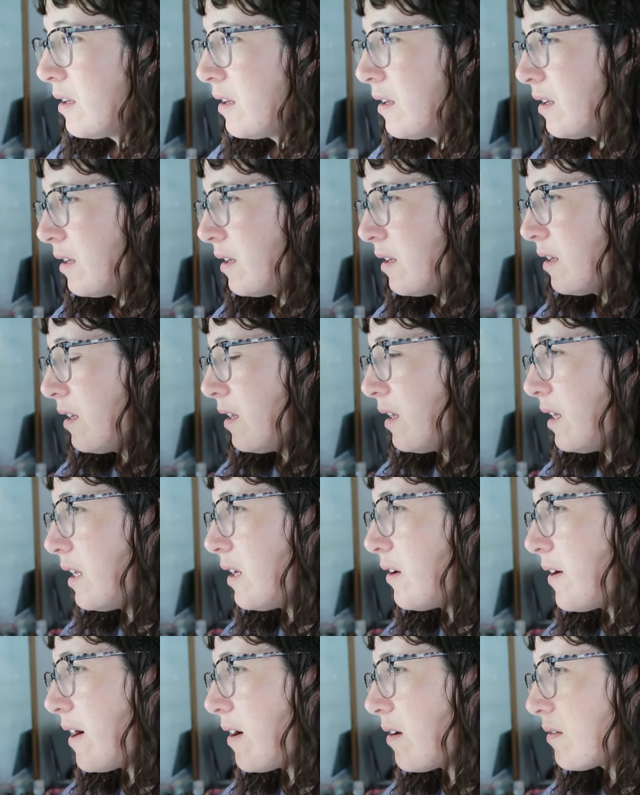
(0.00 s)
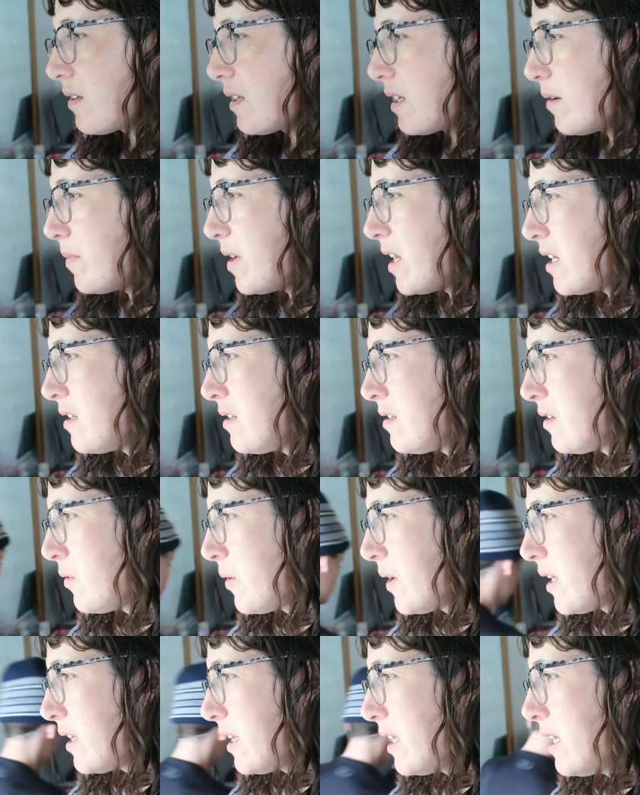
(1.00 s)
So In or out? Come on,
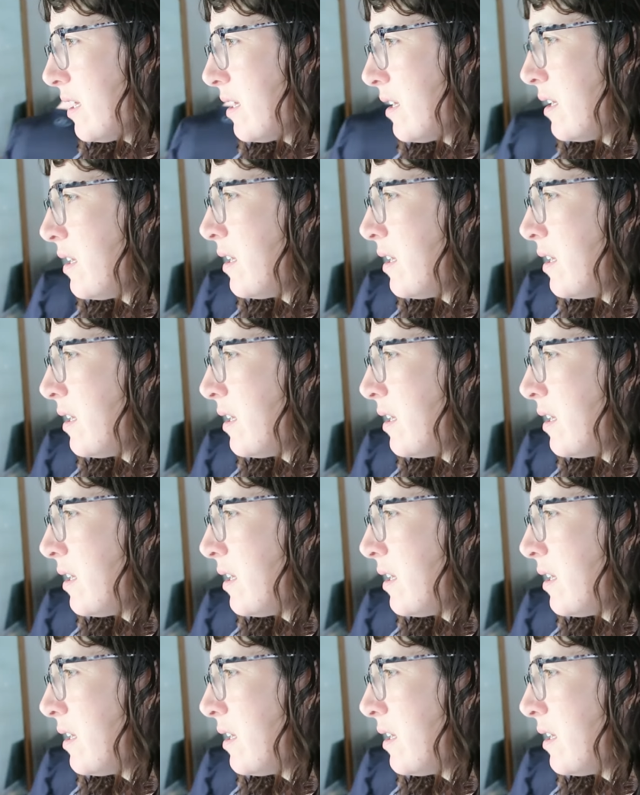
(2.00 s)
quickly.